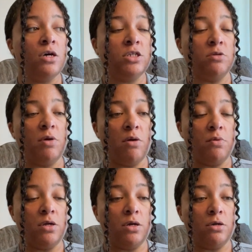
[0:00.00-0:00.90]
to be able
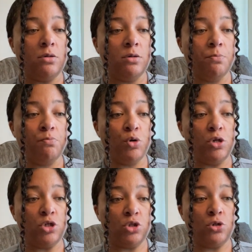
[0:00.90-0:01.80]
to
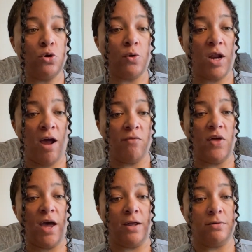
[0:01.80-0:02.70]
push through and have
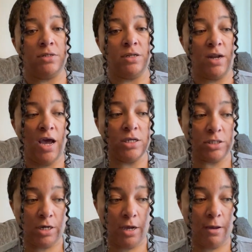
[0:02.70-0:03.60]
that
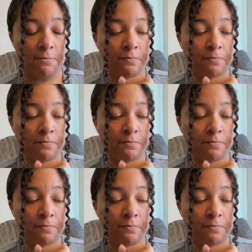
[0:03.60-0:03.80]
tenacity